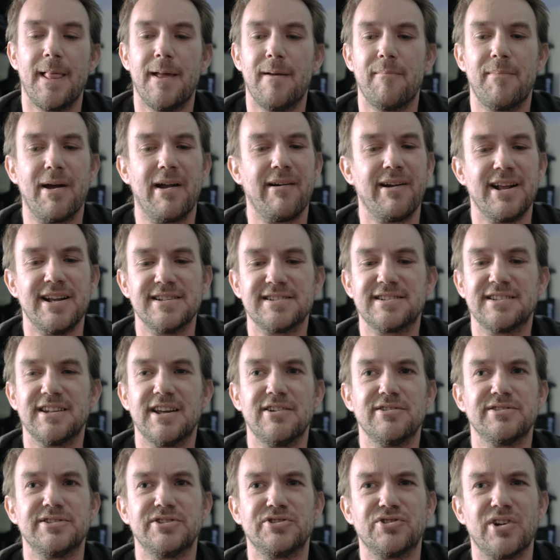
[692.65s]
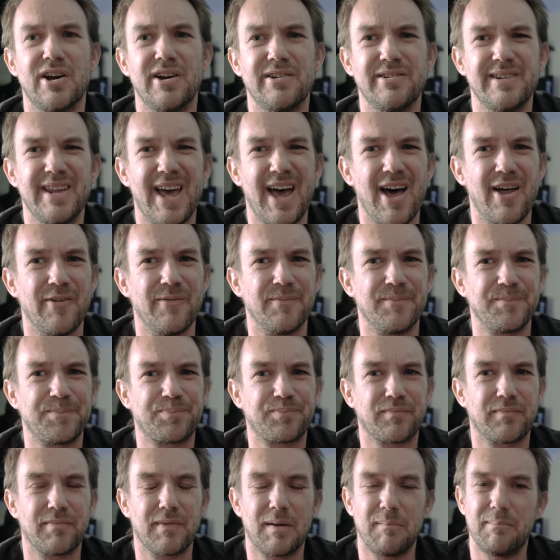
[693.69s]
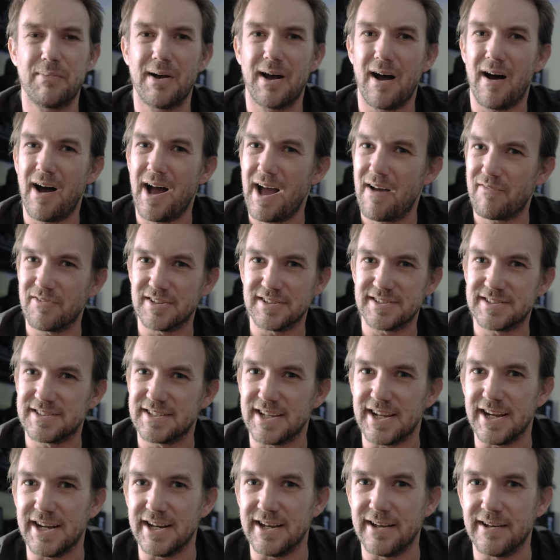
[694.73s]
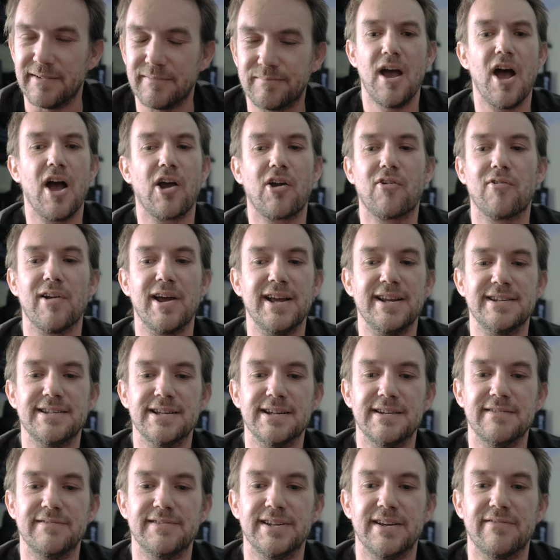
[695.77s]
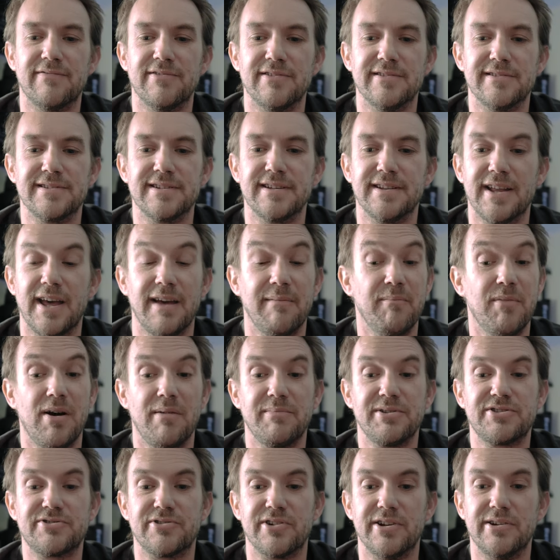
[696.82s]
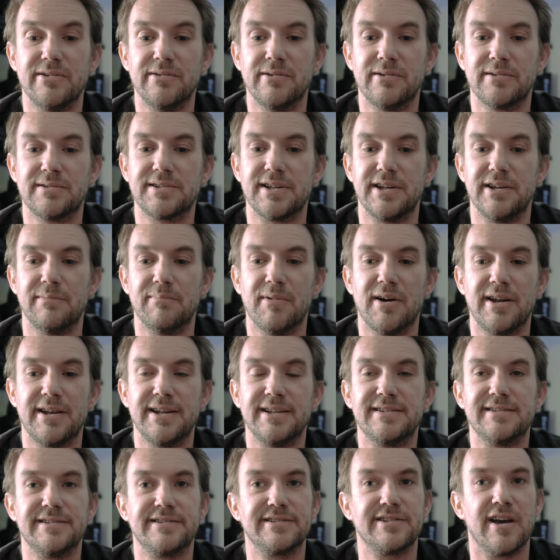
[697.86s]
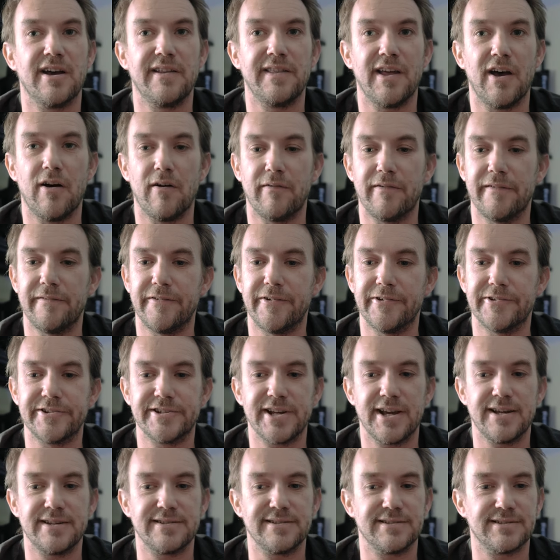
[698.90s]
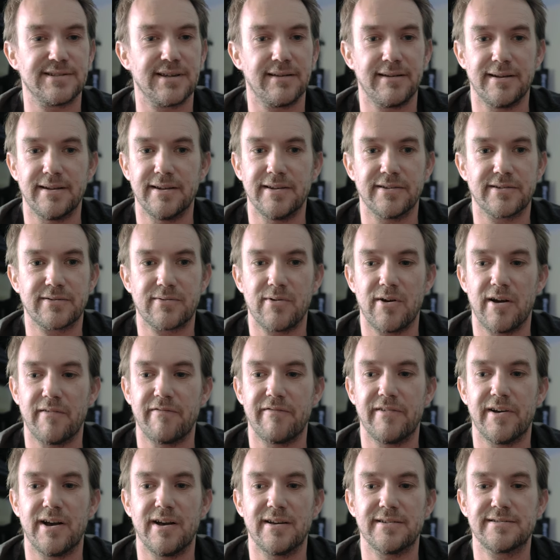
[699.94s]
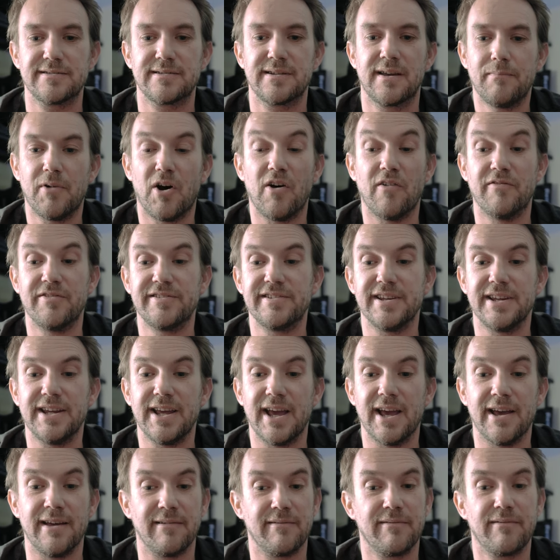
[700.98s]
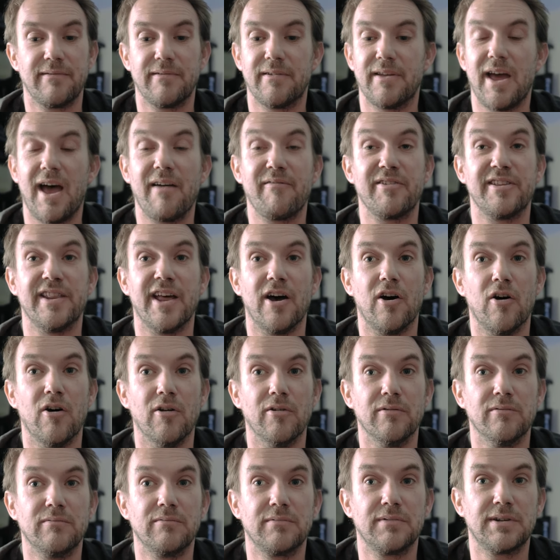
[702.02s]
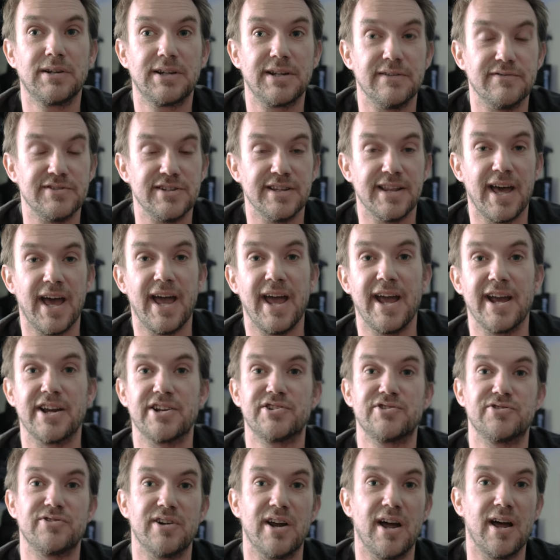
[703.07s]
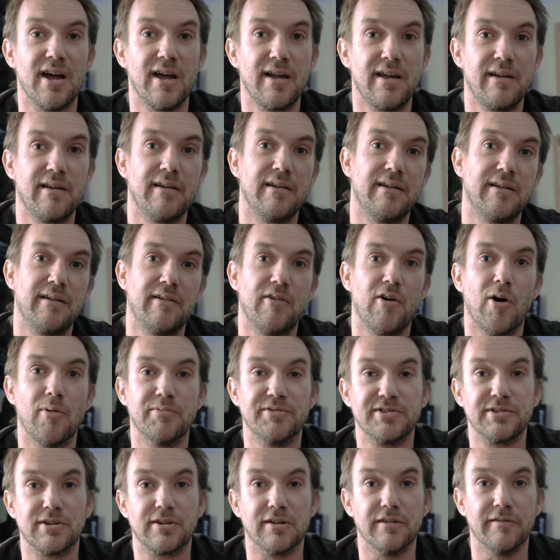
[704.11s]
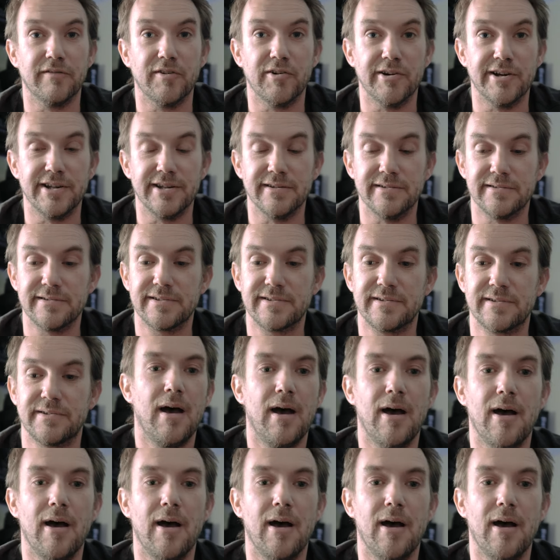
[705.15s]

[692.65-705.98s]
apparently it slows the drone down, but I haven't seen a great deal of difference in that. It might be true, so you might need to turn that off if you're chasing something that's quite fast. But obviously, yeah, having that on gives you that extra obstacle avoidance.